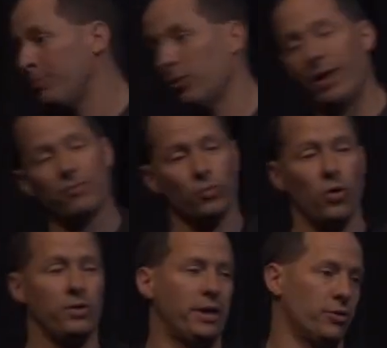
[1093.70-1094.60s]
that we have a
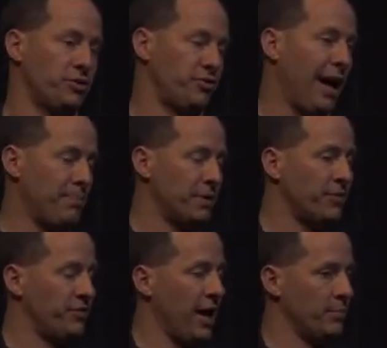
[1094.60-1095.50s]
role here to stop it if
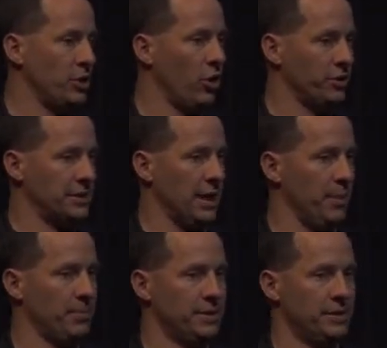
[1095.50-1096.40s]
it's happening all the
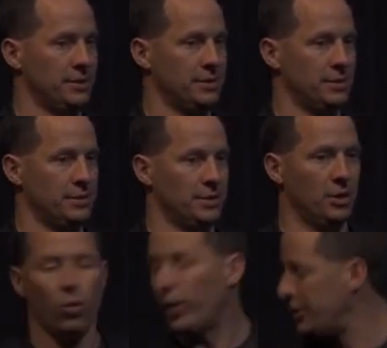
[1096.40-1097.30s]
time.
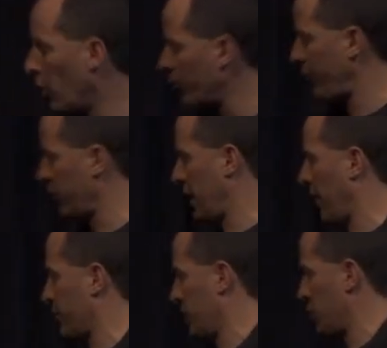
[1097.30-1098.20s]
We don't fear
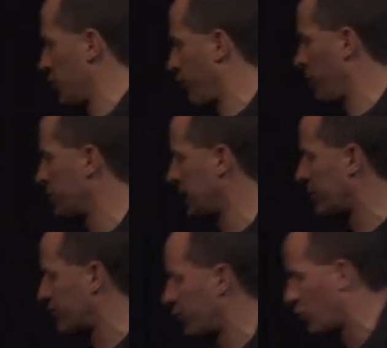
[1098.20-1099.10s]
confrontation if we believe
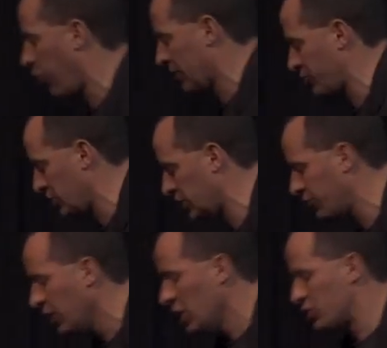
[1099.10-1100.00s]
it. So the question
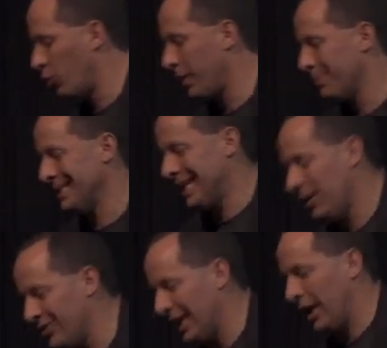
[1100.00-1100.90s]
is, do we
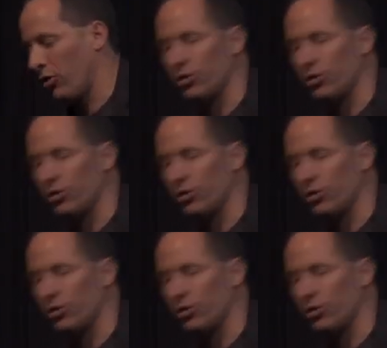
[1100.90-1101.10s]
believe that Aaron